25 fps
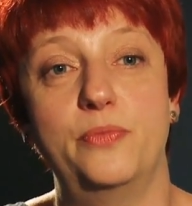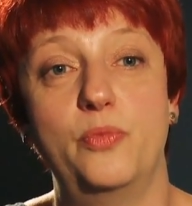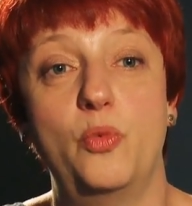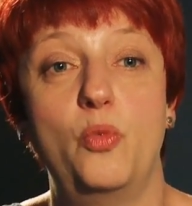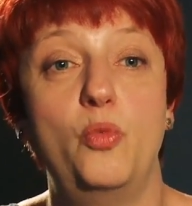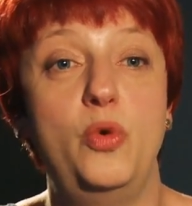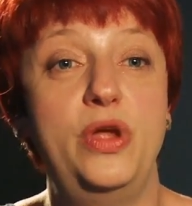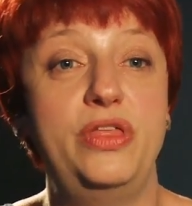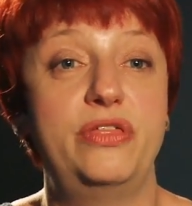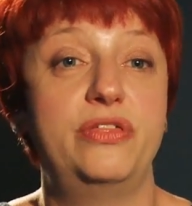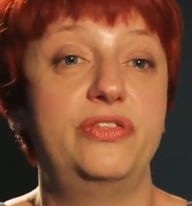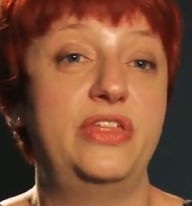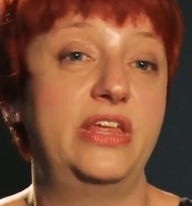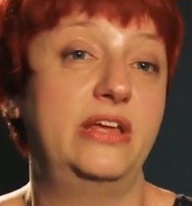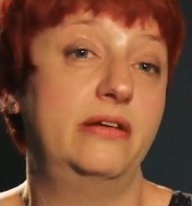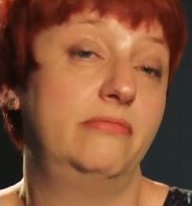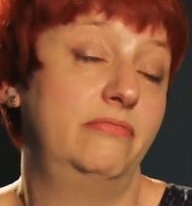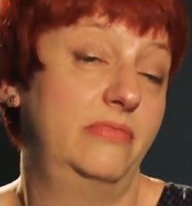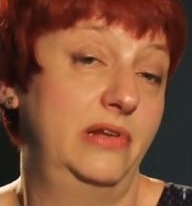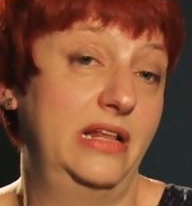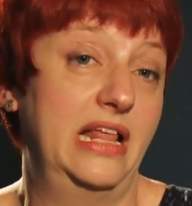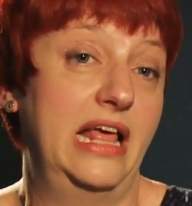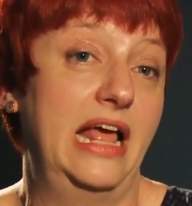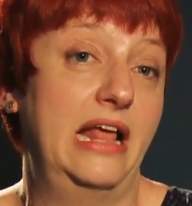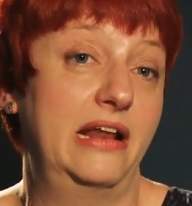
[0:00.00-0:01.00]
with the
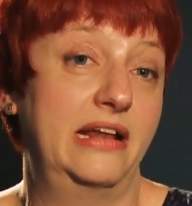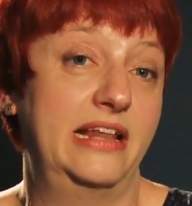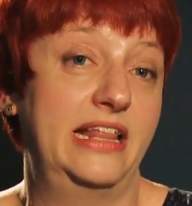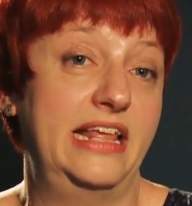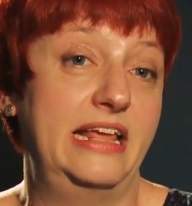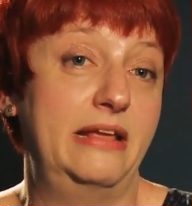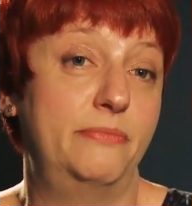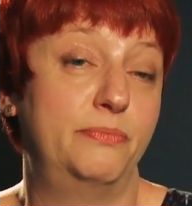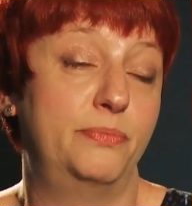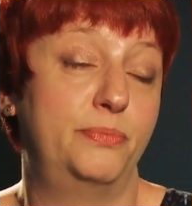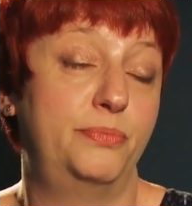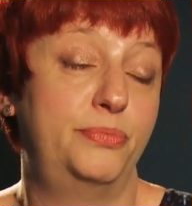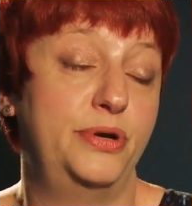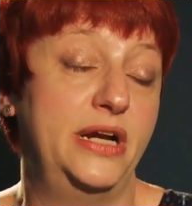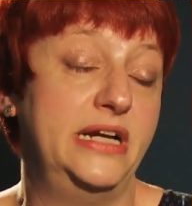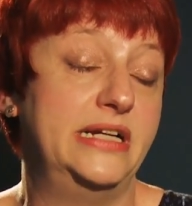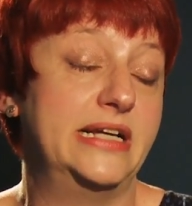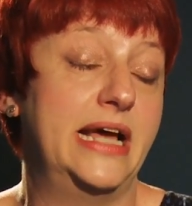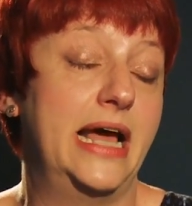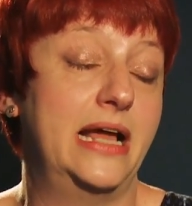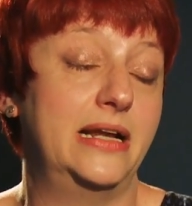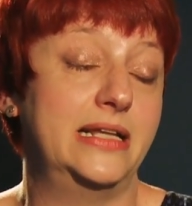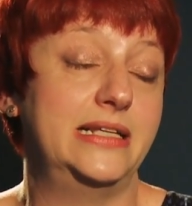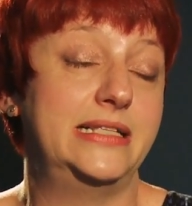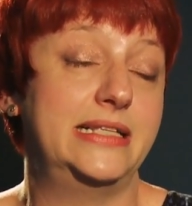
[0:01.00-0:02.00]

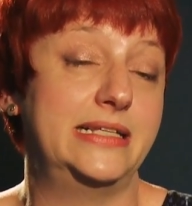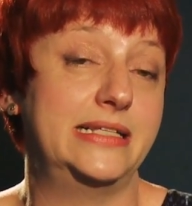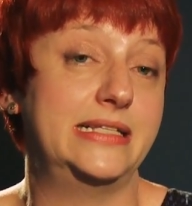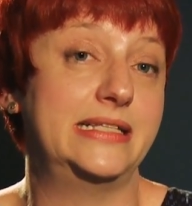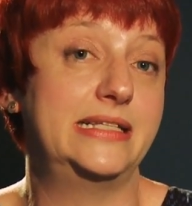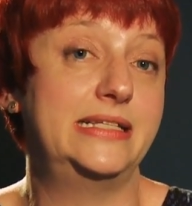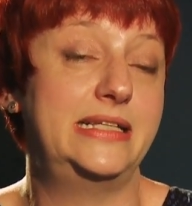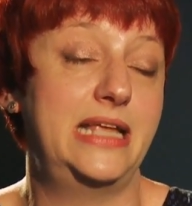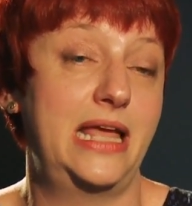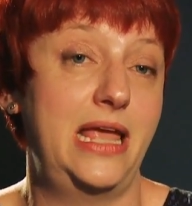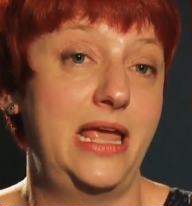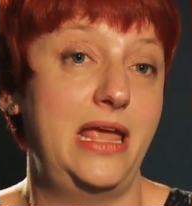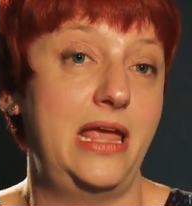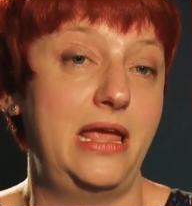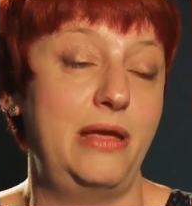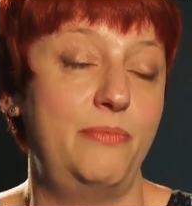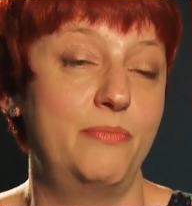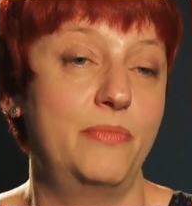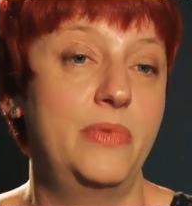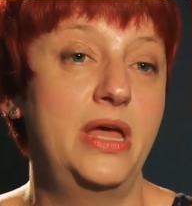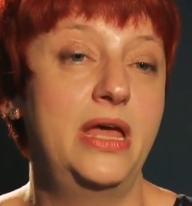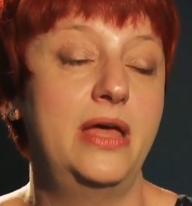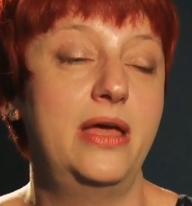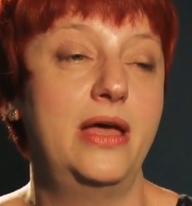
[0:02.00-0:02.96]
pre-dialysis team